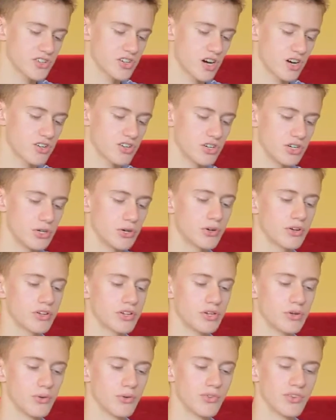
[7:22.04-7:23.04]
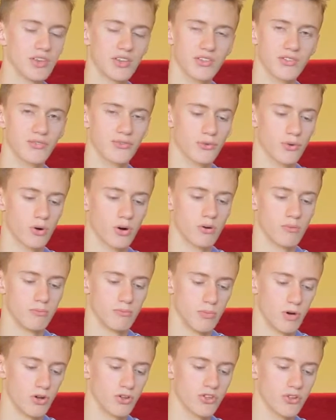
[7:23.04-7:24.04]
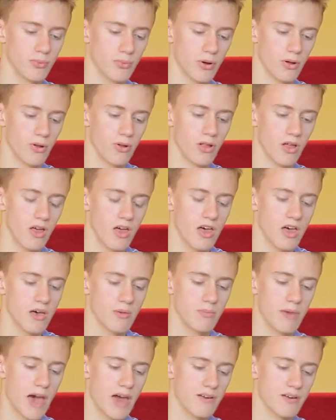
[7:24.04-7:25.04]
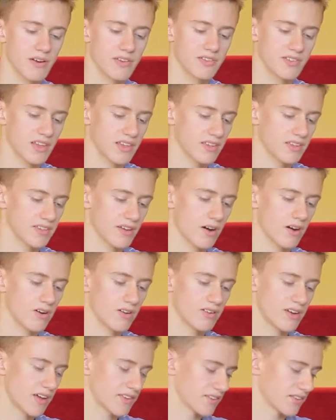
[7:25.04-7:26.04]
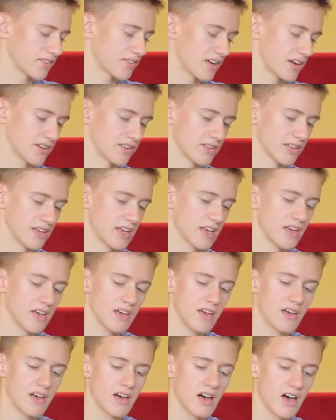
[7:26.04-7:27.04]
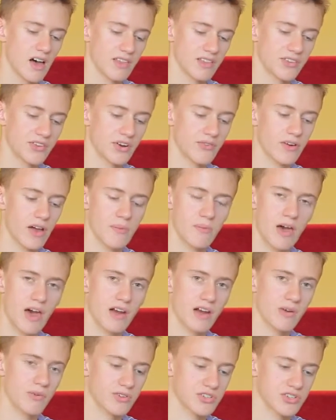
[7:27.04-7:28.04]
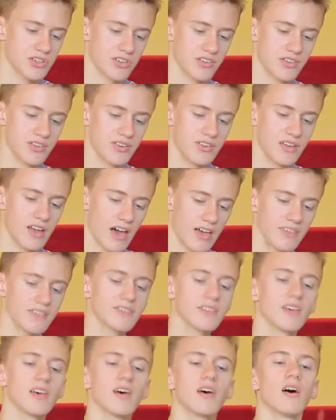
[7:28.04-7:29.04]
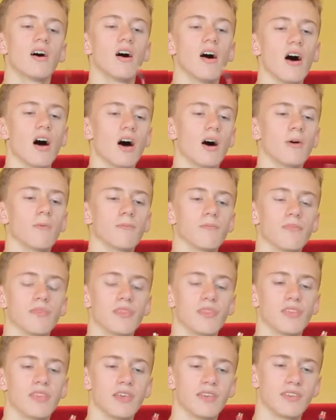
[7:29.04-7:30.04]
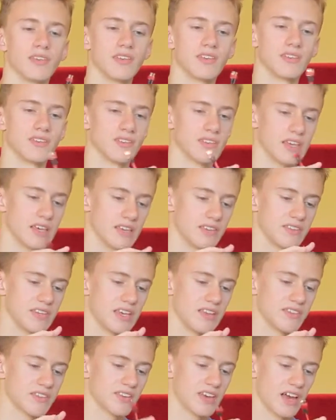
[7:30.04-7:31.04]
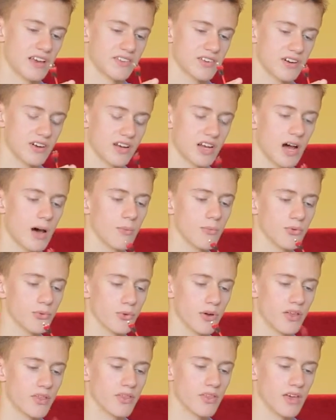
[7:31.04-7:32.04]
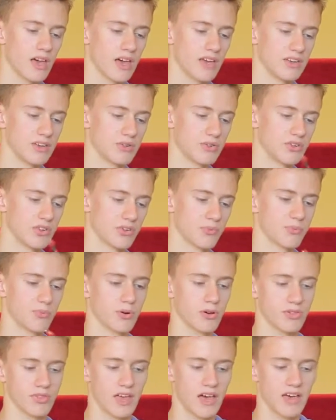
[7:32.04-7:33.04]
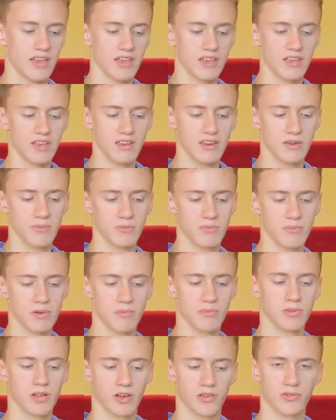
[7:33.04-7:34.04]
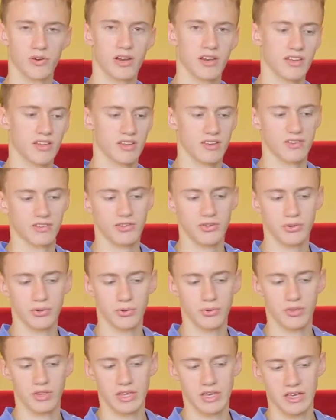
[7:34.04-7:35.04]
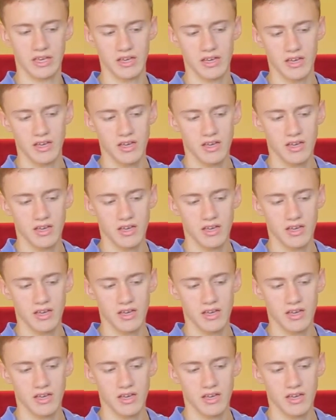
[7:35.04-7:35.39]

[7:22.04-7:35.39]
charger. You could use this for multiple batteries that aren't necessarily the Seraphi battery, which is nice. This is the Dean's connector it comes with, and you just put that in, and it plugs right into the